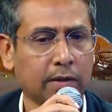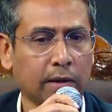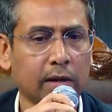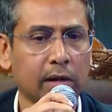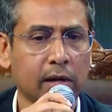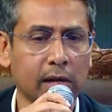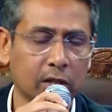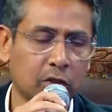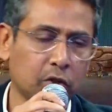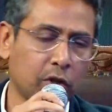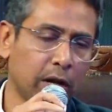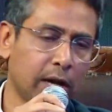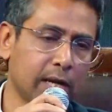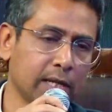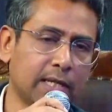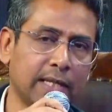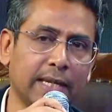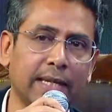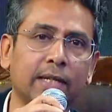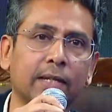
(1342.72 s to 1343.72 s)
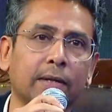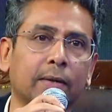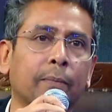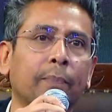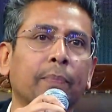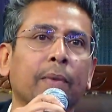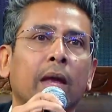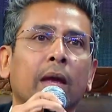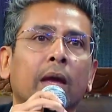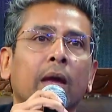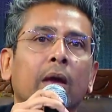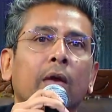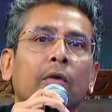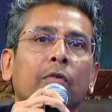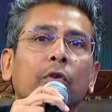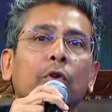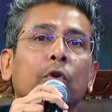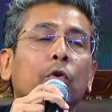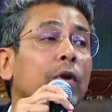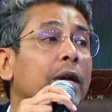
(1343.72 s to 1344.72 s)
Cultural Arts Center.
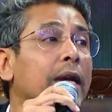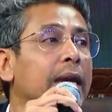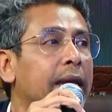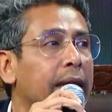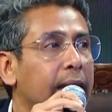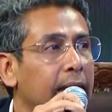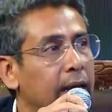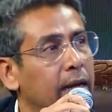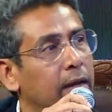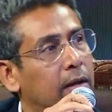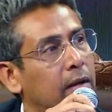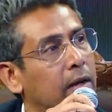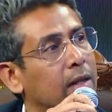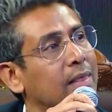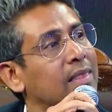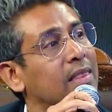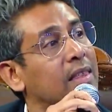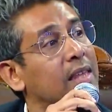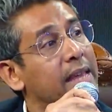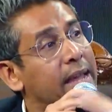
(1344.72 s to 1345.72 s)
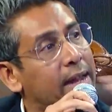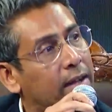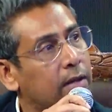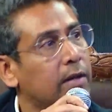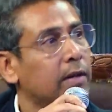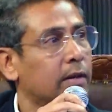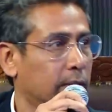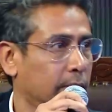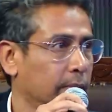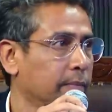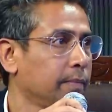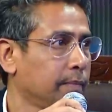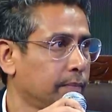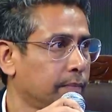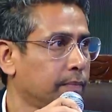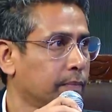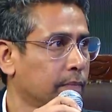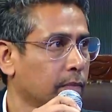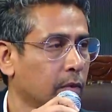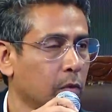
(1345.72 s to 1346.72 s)
So you need a theater
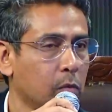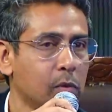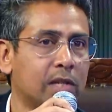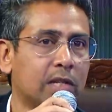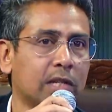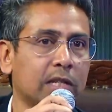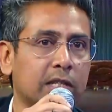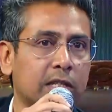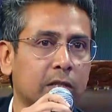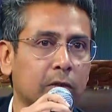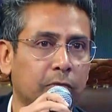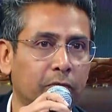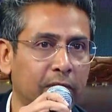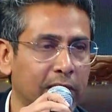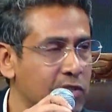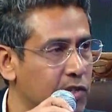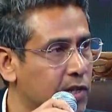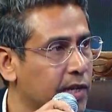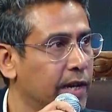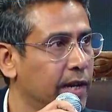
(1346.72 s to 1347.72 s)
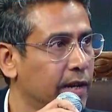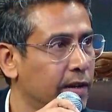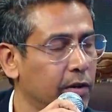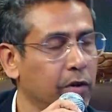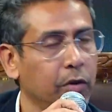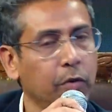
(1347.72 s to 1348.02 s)
which is sophisticated.